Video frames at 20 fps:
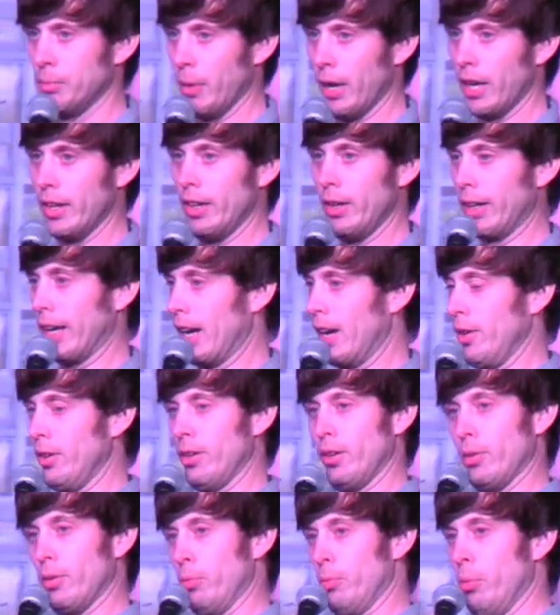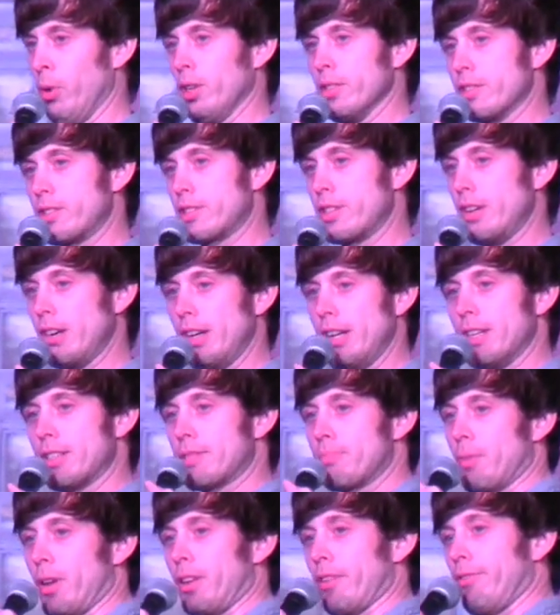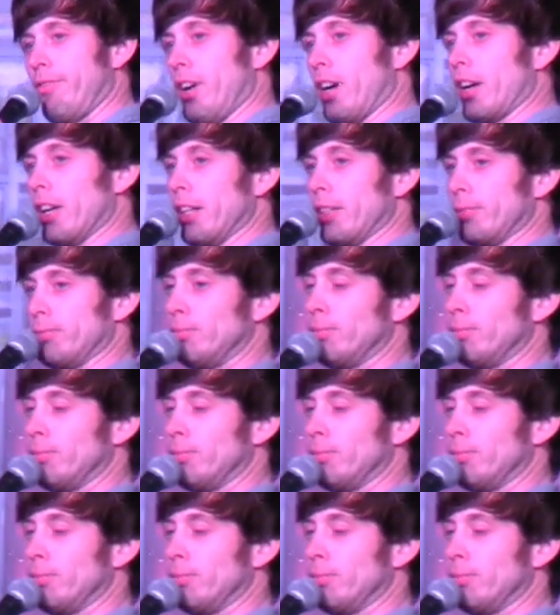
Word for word: Man, you're, you're one serious motherfucker.